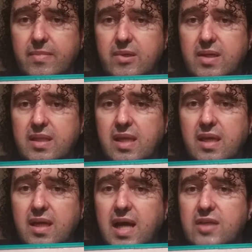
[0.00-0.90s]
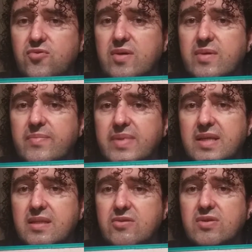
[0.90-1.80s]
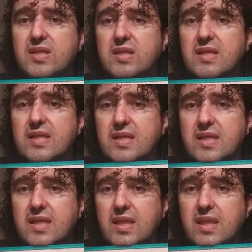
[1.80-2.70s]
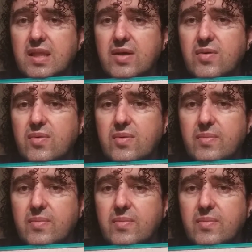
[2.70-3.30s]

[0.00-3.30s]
Alright? Had you ever been to Italy? No,